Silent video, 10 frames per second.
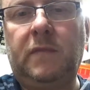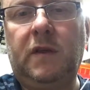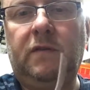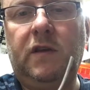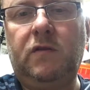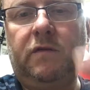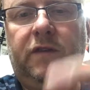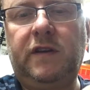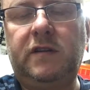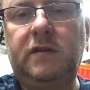If they don't
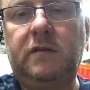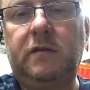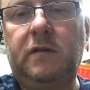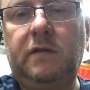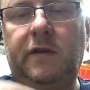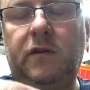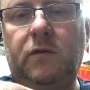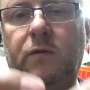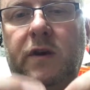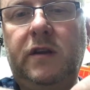
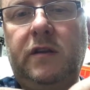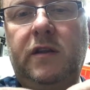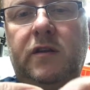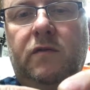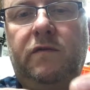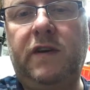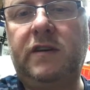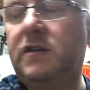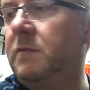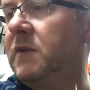go in and they don't
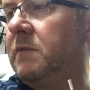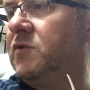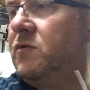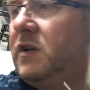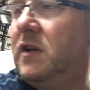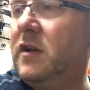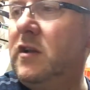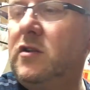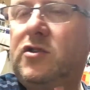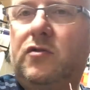fit, sometimes you need a
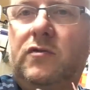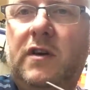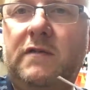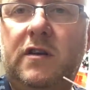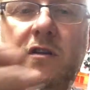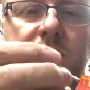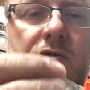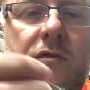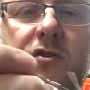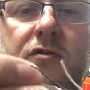little screwdriver, a little
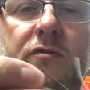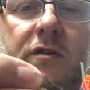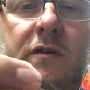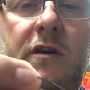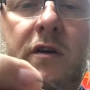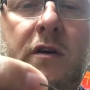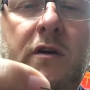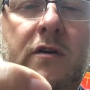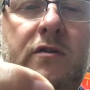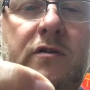jeweler screwdriver,
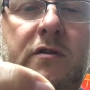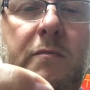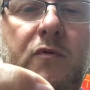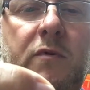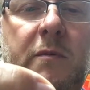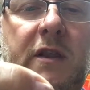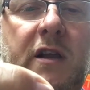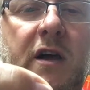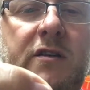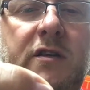just to poke them in the
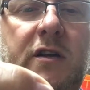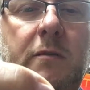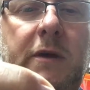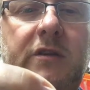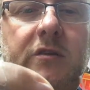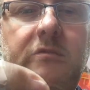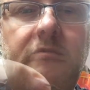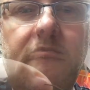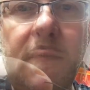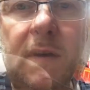last little bit.
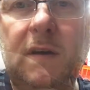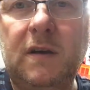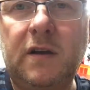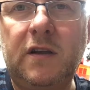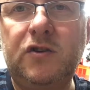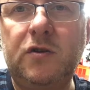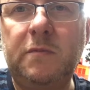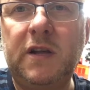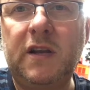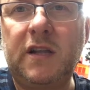And there should
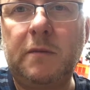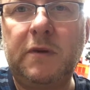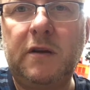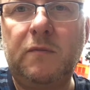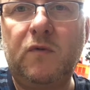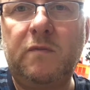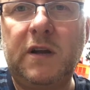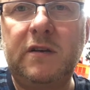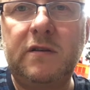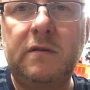be a little bit of
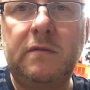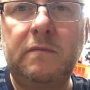movement.